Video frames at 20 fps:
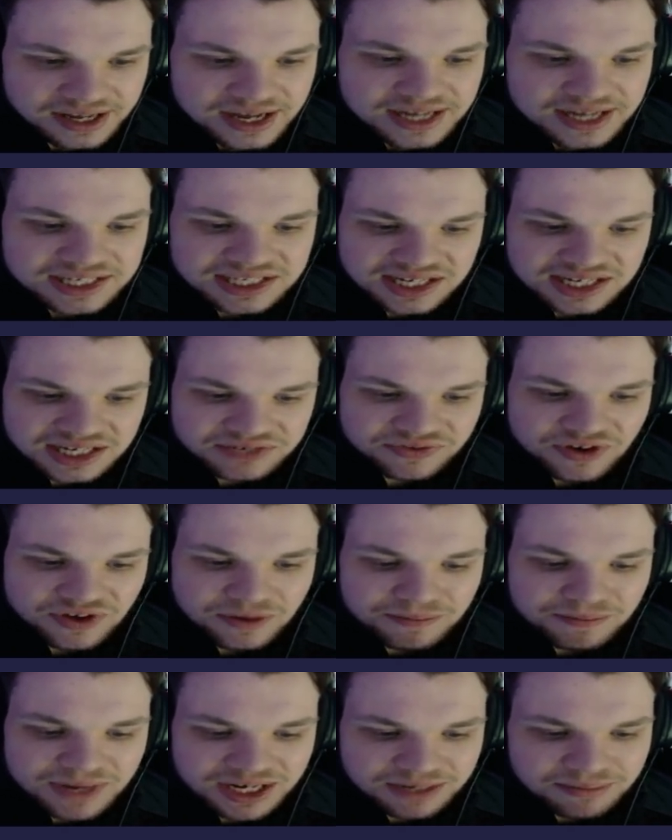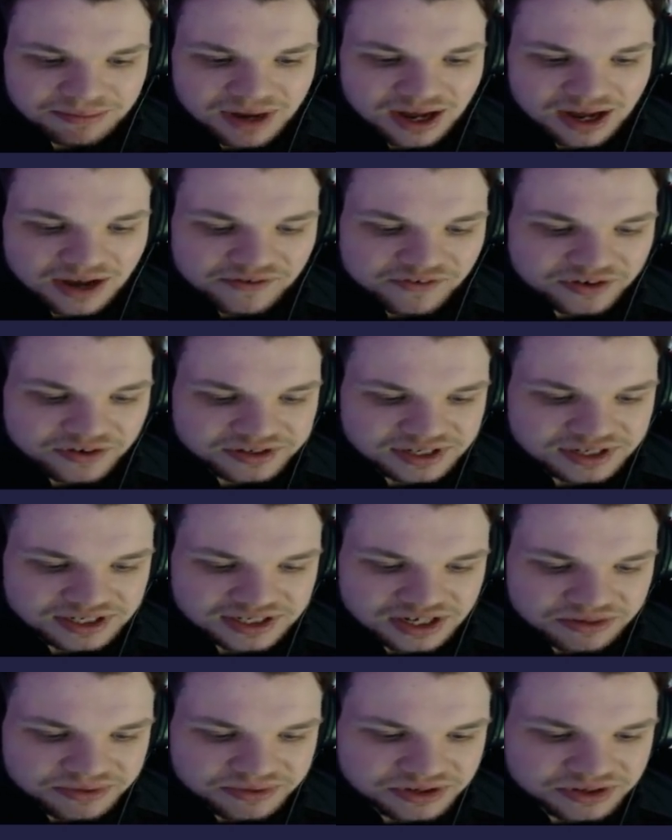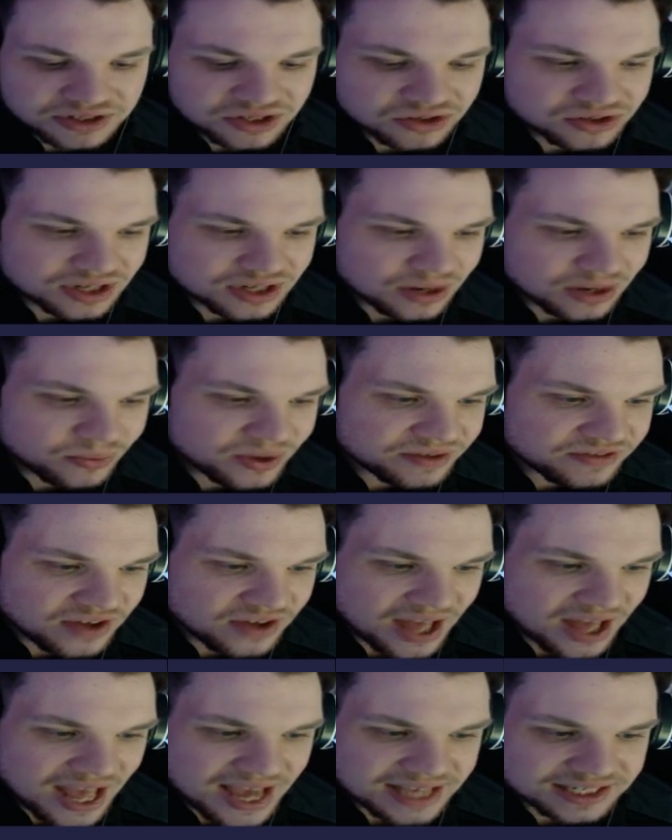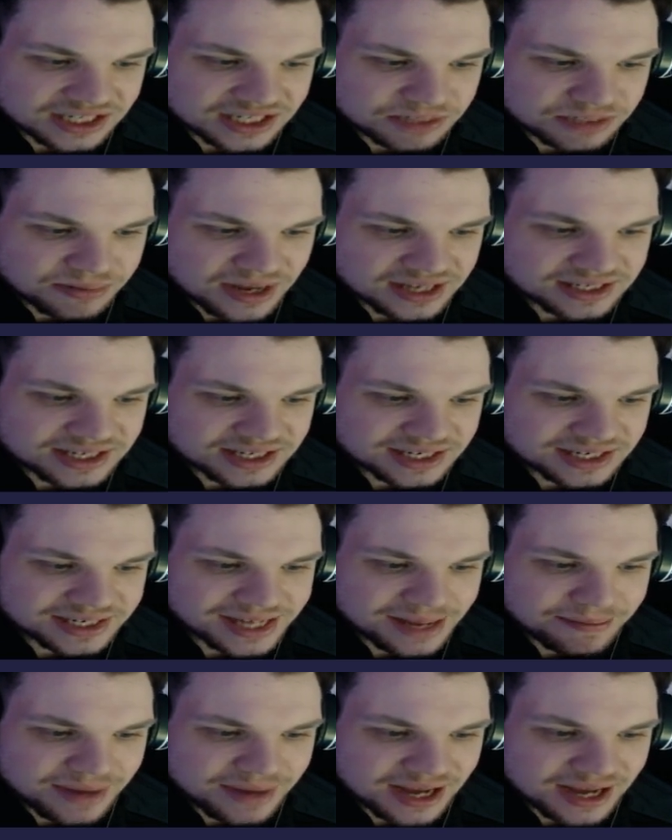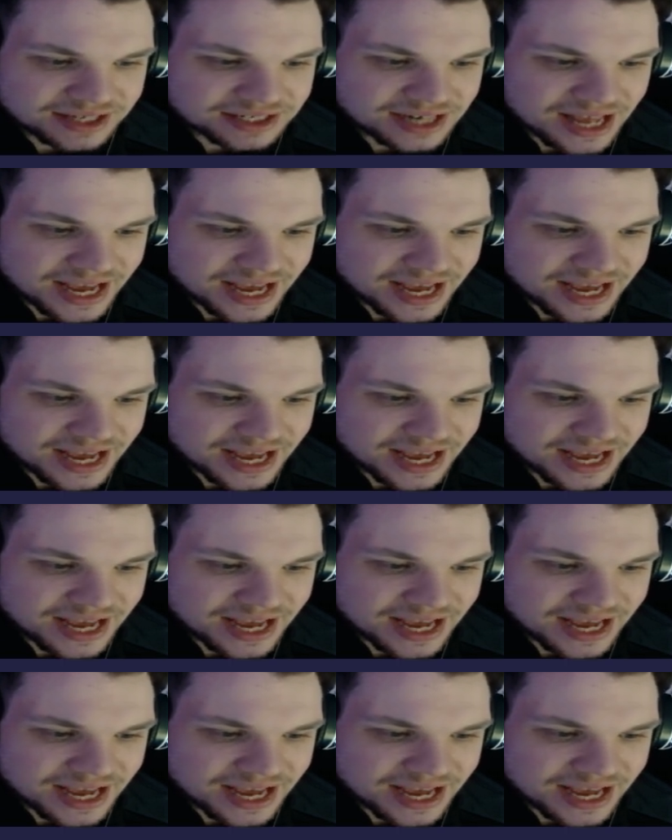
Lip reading: 6 foot, medium high, 4-star skill moves, 2-star weak, but 86 pace, 68 passing,